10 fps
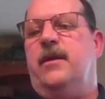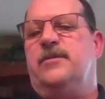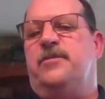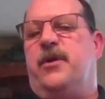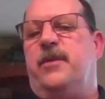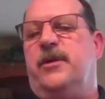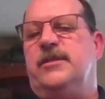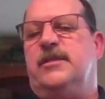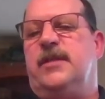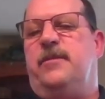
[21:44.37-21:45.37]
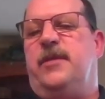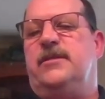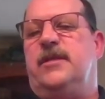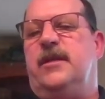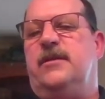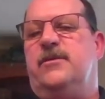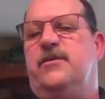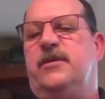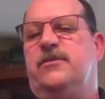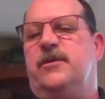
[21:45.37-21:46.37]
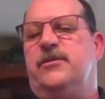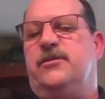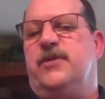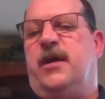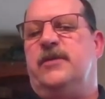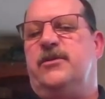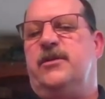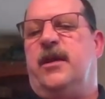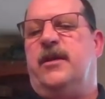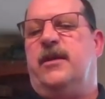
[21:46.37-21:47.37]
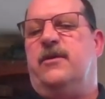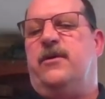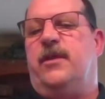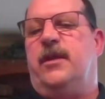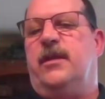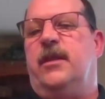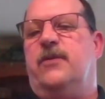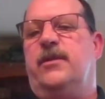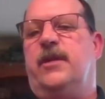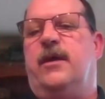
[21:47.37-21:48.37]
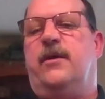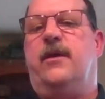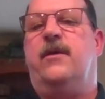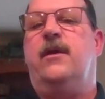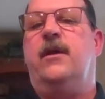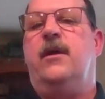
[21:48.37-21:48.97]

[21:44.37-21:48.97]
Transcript: is pretty much the same density as it was when it was dry, so you're not getting hardly any liquid down there.